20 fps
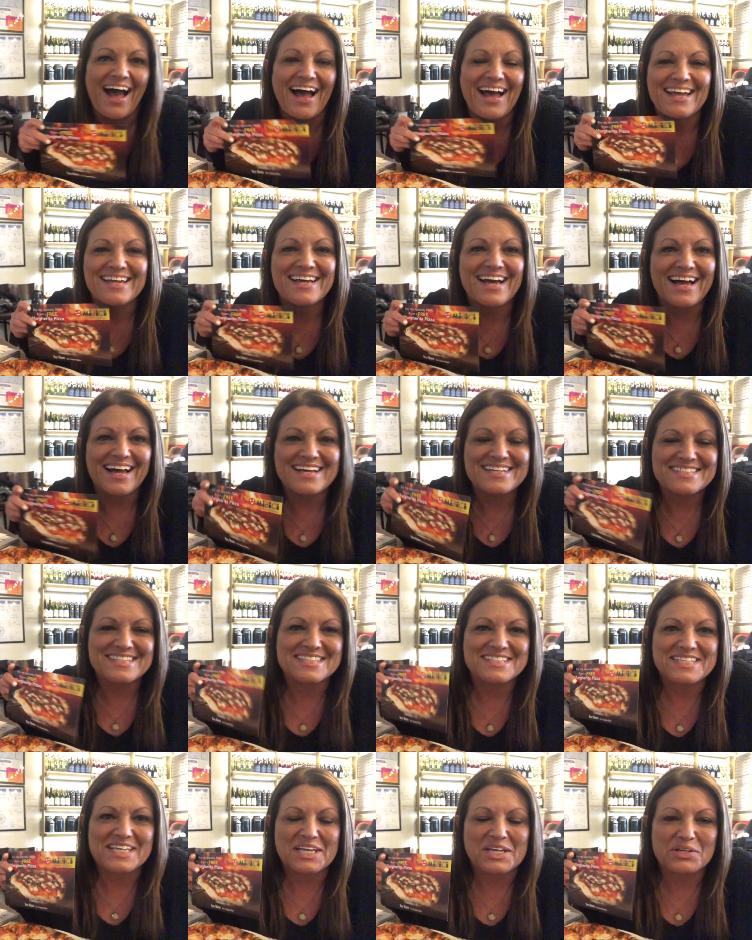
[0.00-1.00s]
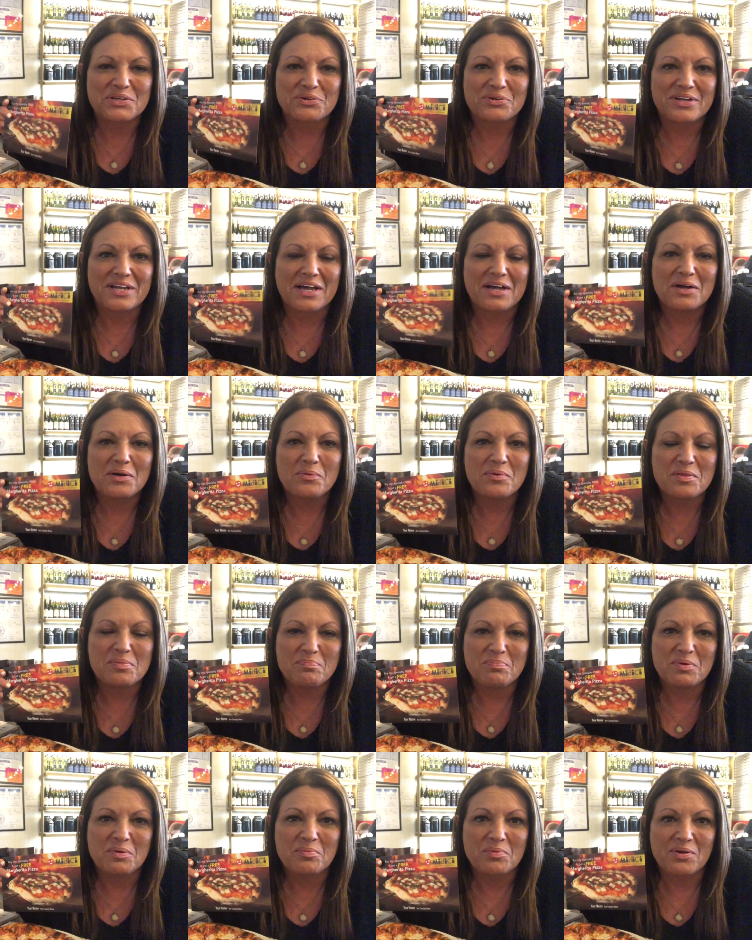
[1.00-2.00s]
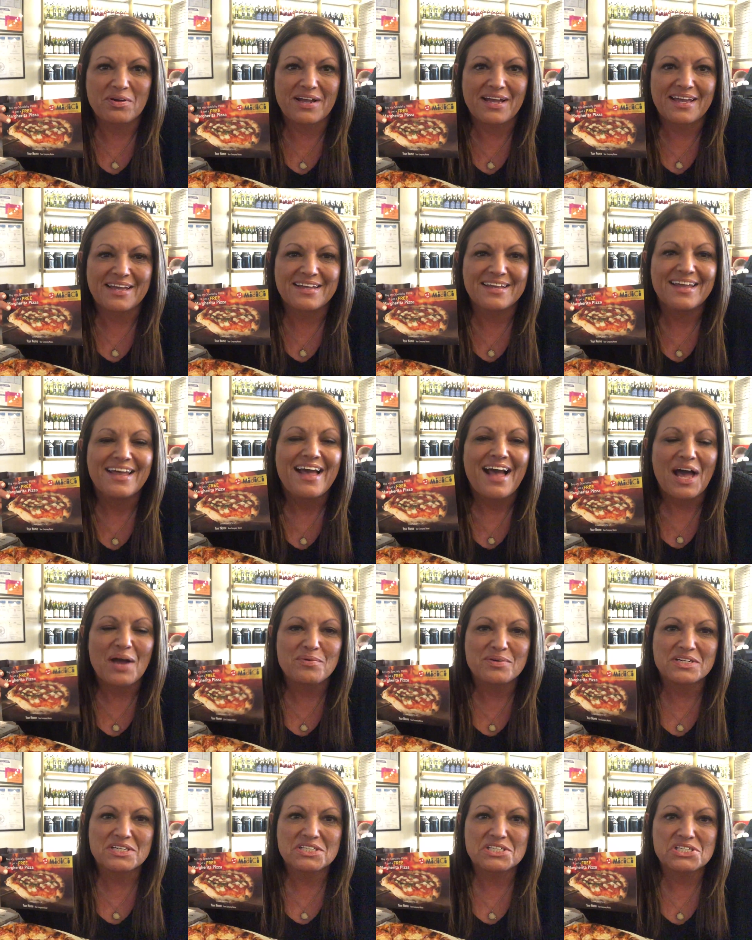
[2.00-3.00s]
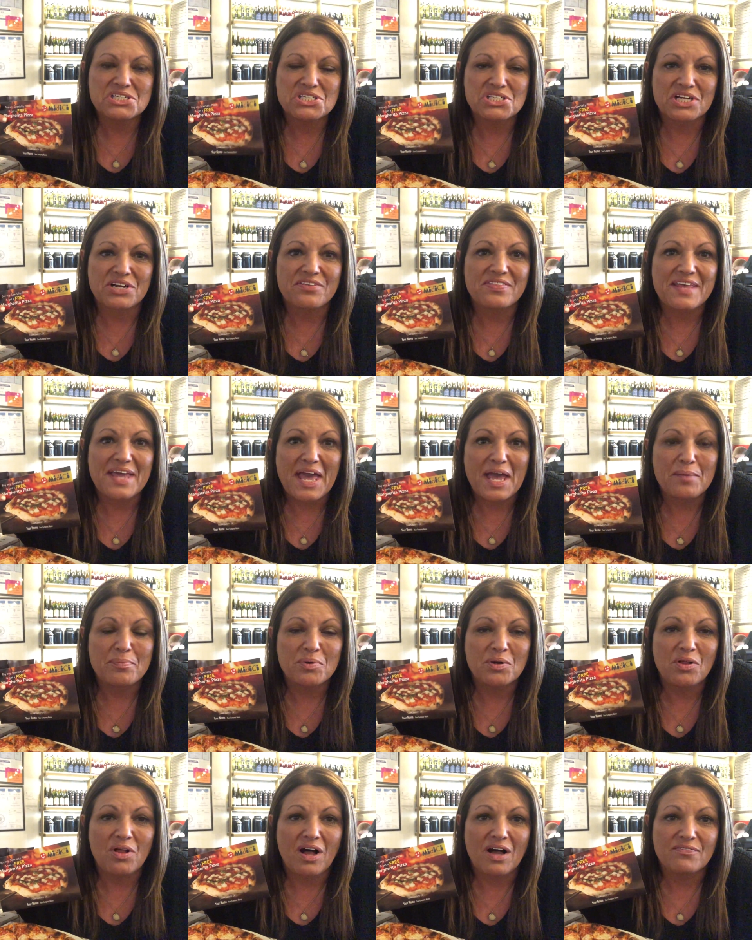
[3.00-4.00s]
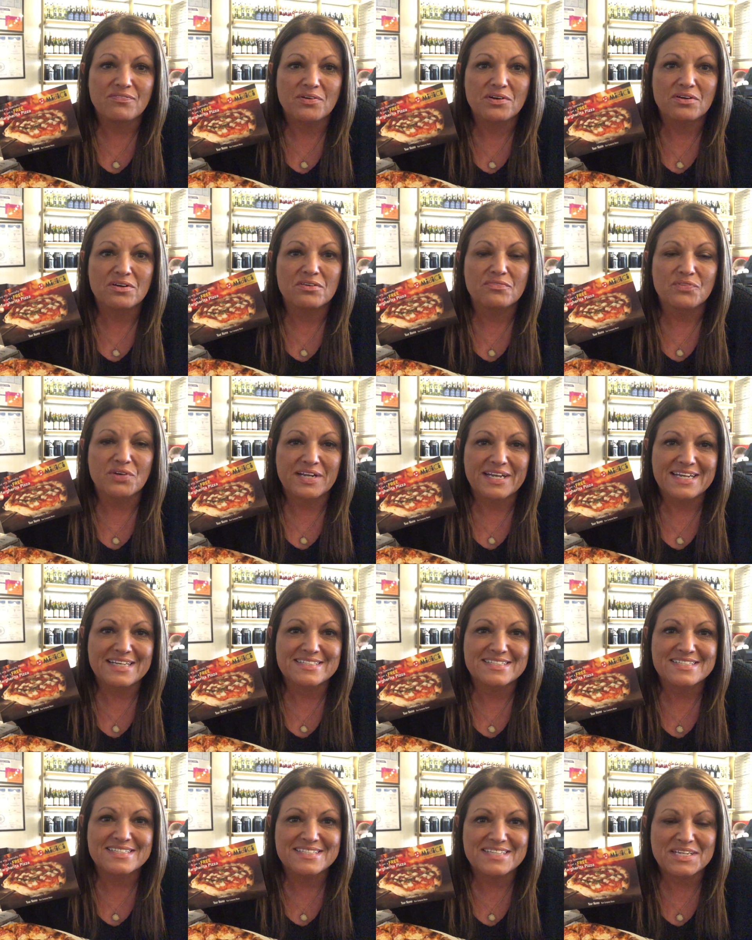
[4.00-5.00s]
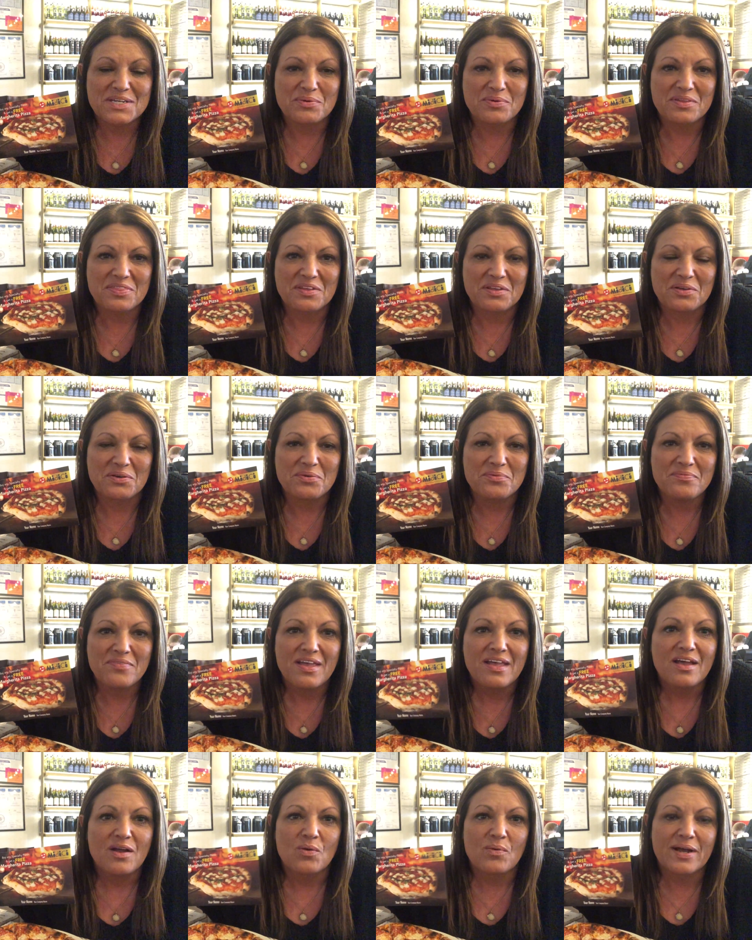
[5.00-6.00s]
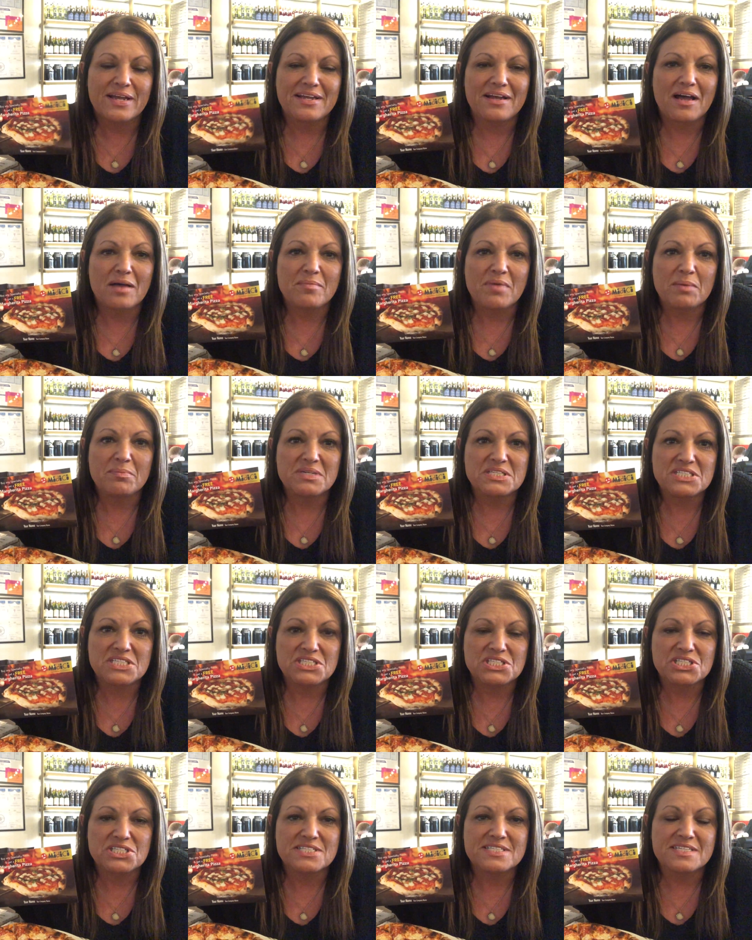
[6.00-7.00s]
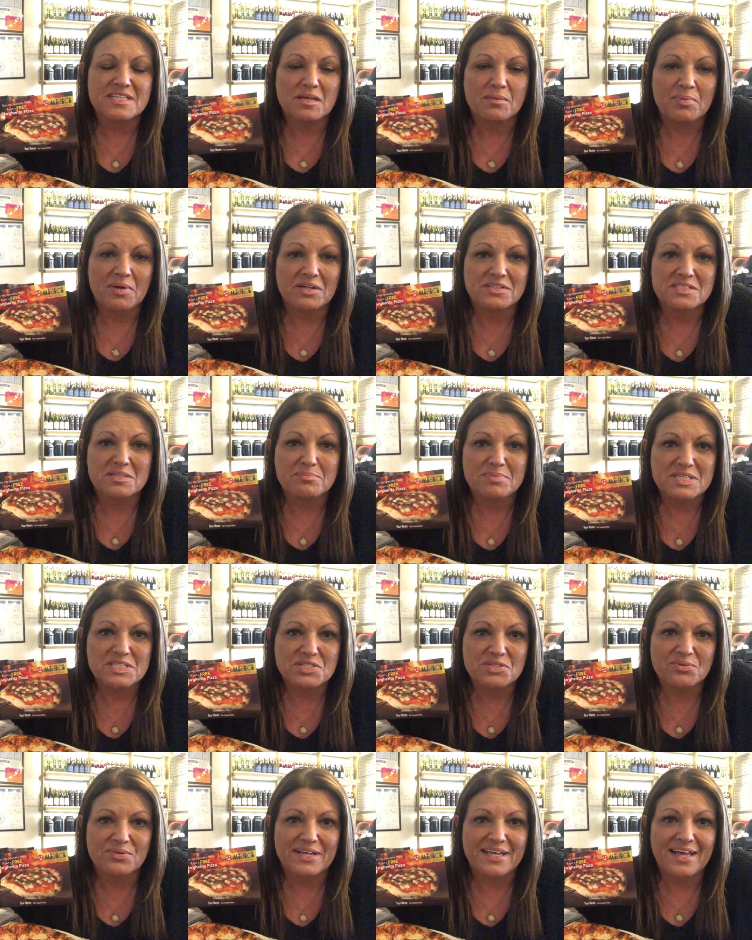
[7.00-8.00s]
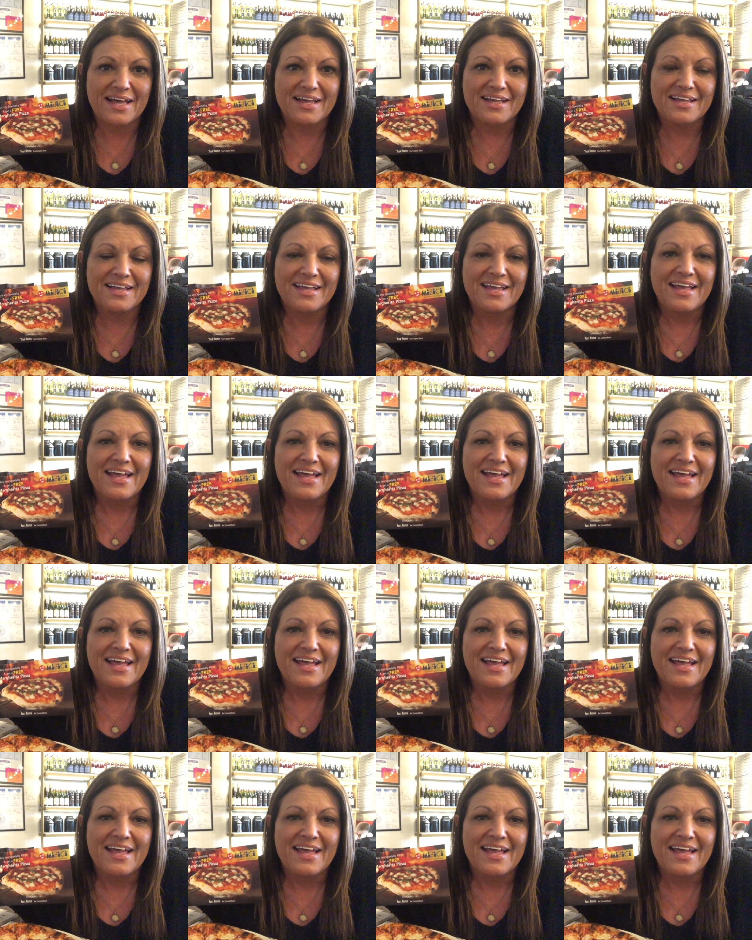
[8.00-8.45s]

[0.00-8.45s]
Hi guys, it's Andrea with Boomerang. I wanted to share the April offer for Kansas City with you. Right now I'm at Medici's Neapolitan Pizzeria